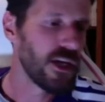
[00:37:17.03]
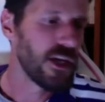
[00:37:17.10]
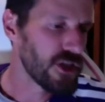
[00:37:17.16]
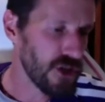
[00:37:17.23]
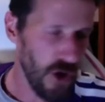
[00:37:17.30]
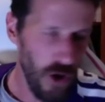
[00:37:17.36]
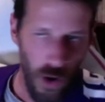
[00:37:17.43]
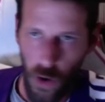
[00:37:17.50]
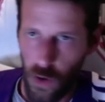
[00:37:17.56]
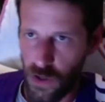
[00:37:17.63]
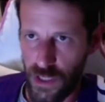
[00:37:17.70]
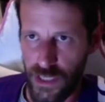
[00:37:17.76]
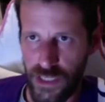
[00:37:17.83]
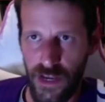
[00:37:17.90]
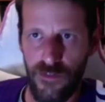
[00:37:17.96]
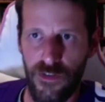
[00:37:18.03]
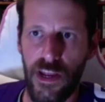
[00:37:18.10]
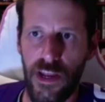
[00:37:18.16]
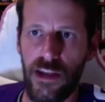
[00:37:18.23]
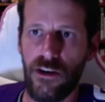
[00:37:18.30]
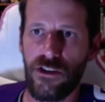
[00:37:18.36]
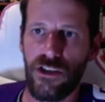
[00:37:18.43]
totally different
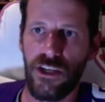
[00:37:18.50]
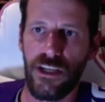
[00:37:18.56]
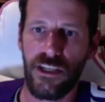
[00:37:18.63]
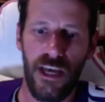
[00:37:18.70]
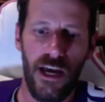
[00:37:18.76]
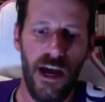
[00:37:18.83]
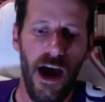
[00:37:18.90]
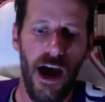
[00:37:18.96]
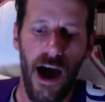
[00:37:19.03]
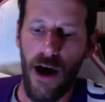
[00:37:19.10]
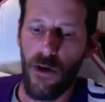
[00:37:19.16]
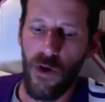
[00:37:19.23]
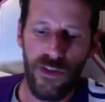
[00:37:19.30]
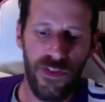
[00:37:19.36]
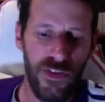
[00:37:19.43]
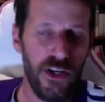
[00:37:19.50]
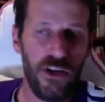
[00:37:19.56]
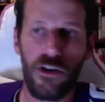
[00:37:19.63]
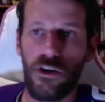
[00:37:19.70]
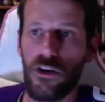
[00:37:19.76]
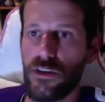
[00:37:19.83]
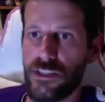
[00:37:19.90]
energies i want the
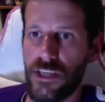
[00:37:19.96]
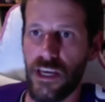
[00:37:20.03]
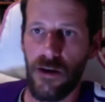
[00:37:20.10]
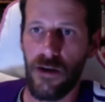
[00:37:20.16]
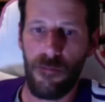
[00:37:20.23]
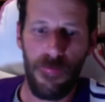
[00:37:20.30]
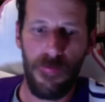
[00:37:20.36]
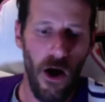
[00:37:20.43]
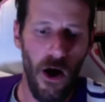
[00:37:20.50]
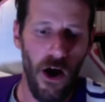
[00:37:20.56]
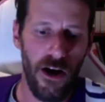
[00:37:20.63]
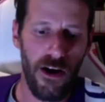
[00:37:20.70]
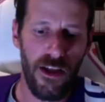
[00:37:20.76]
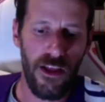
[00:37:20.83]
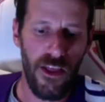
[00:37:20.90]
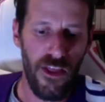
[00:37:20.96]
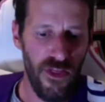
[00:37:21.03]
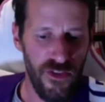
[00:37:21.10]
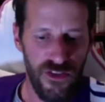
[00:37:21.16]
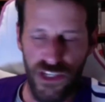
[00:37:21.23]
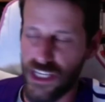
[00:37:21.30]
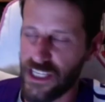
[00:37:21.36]
girls that are
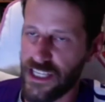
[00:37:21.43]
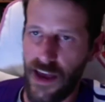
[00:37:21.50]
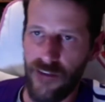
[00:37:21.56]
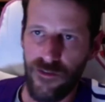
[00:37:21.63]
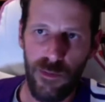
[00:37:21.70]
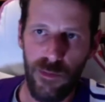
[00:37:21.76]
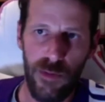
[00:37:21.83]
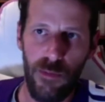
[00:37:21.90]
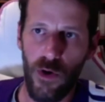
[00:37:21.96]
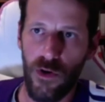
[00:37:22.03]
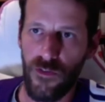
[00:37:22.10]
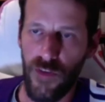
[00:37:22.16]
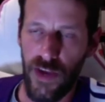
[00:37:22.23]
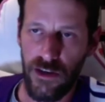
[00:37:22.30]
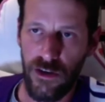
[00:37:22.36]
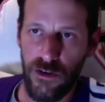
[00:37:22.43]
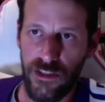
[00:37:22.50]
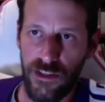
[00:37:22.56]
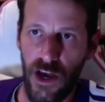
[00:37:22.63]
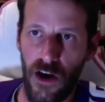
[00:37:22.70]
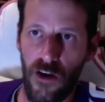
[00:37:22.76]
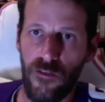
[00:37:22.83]
she doesn't have to be motivated
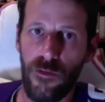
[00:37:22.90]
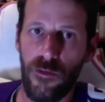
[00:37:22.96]
herself,